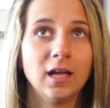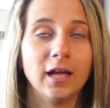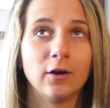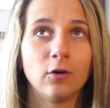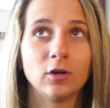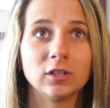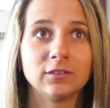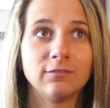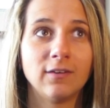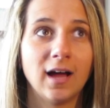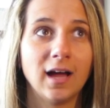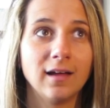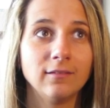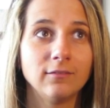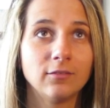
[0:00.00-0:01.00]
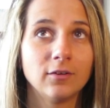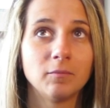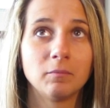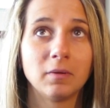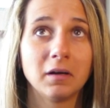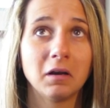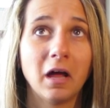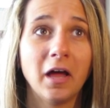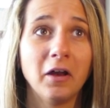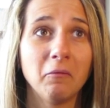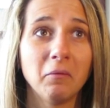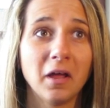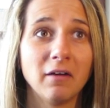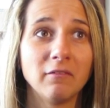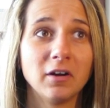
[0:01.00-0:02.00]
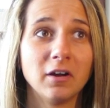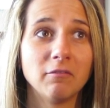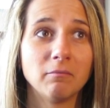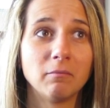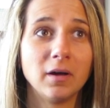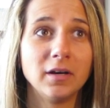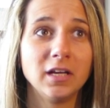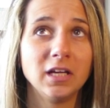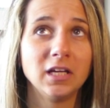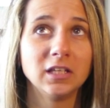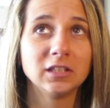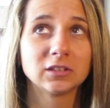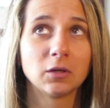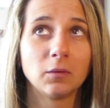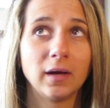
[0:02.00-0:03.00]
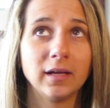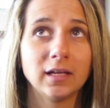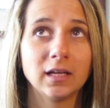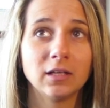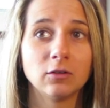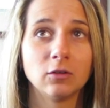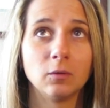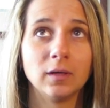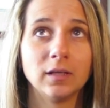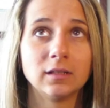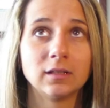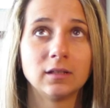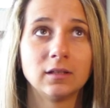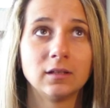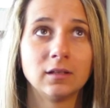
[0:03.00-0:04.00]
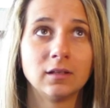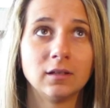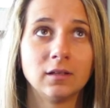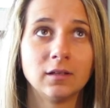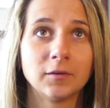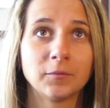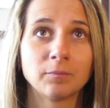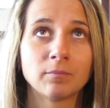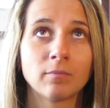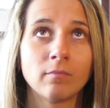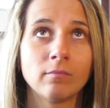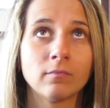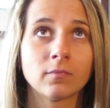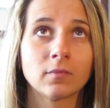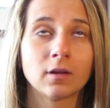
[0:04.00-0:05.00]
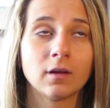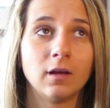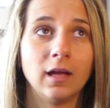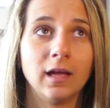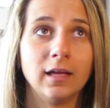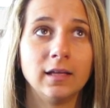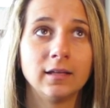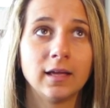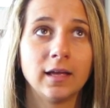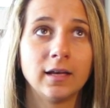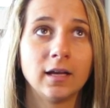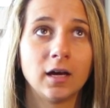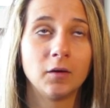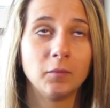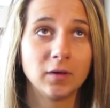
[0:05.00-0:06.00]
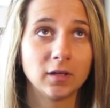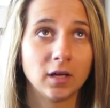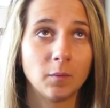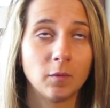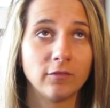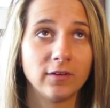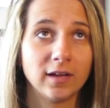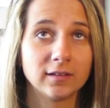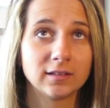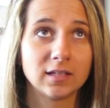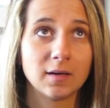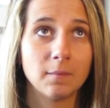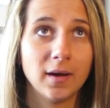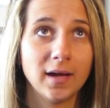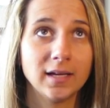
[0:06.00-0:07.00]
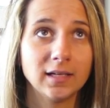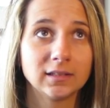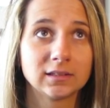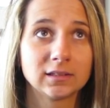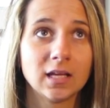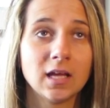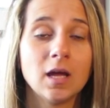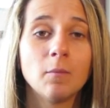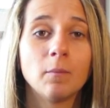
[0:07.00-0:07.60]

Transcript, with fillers: It costs 5, but I don't have enough money, so I can't do it. And then we can come over here to the bikes.